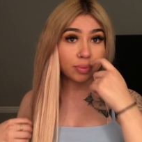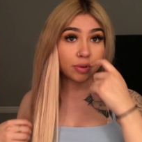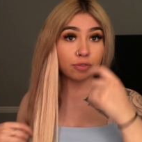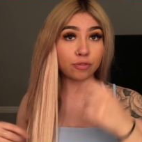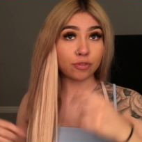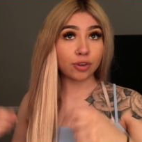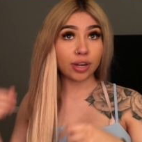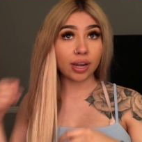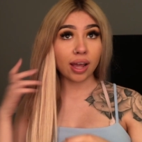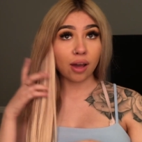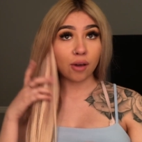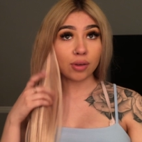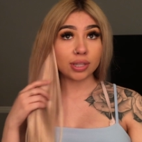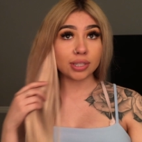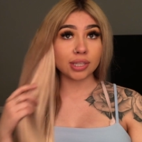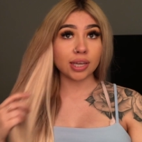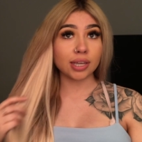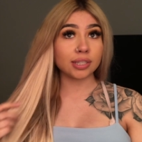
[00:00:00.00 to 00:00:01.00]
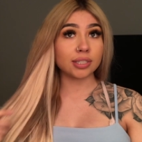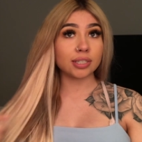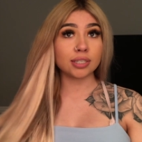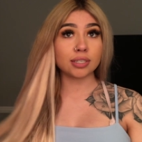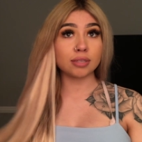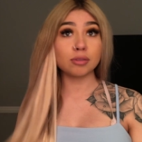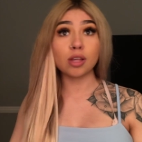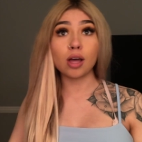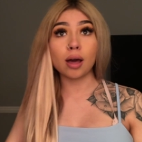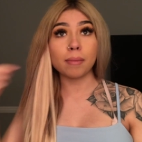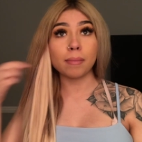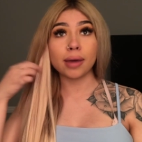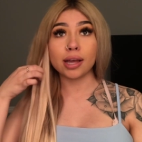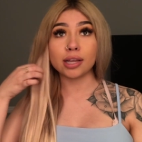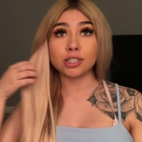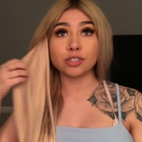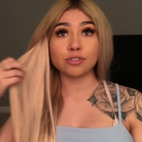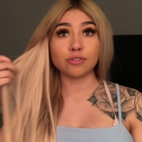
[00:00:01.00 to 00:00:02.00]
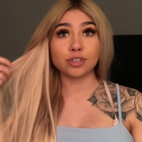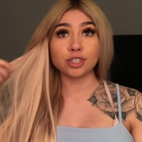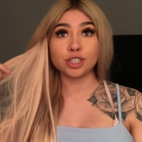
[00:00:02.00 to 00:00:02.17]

But for now, it like does not match for